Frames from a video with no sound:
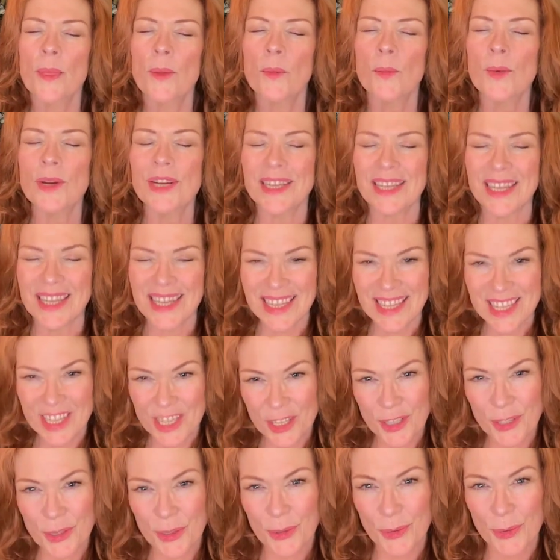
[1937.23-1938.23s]
we need
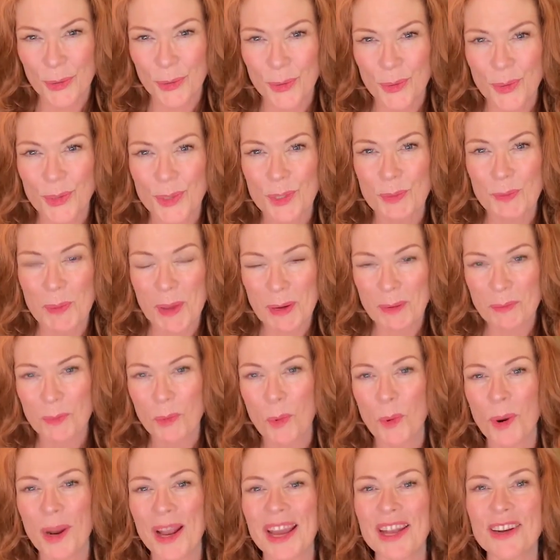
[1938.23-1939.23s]
to spend
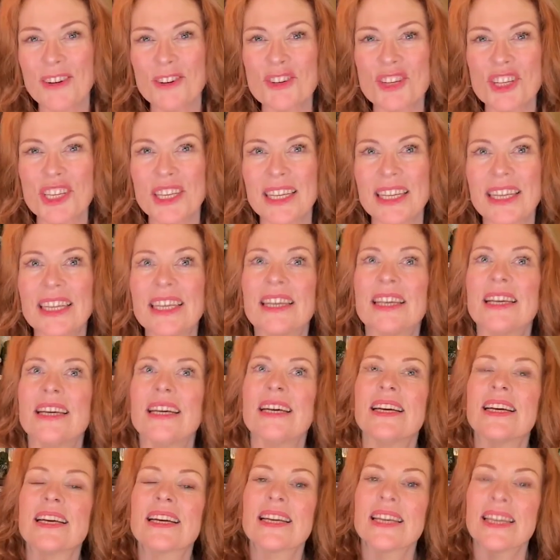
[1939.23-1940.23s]
more energy
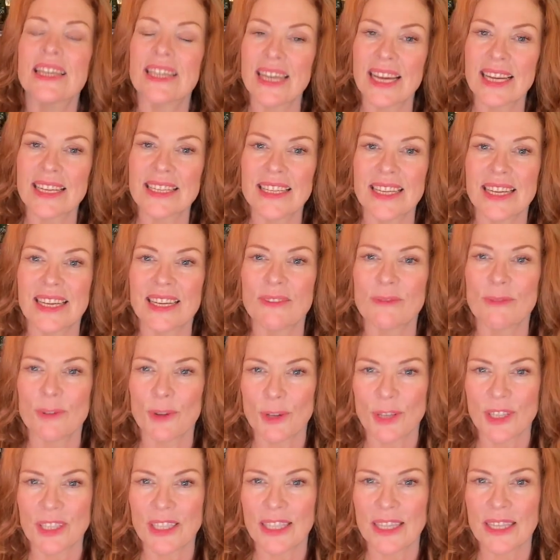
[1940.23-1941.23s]
connecting
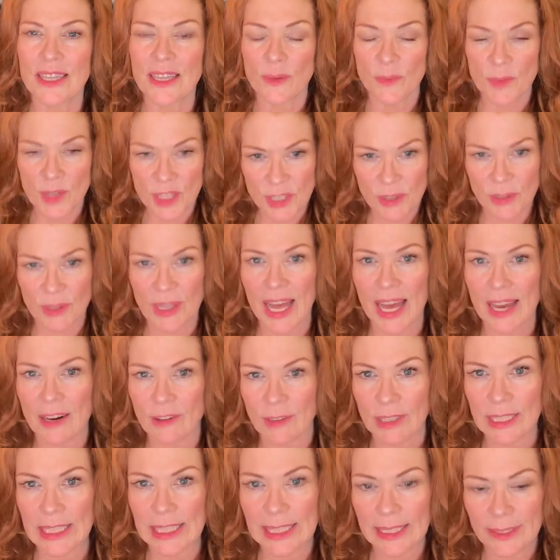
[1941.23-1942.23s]
vertically than we do
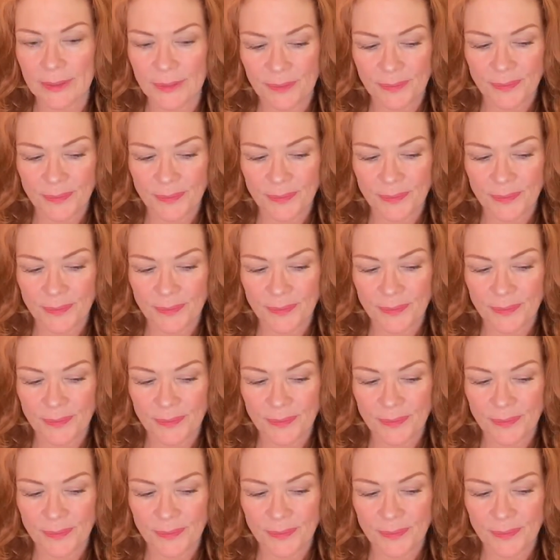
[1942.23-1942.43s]
laterally.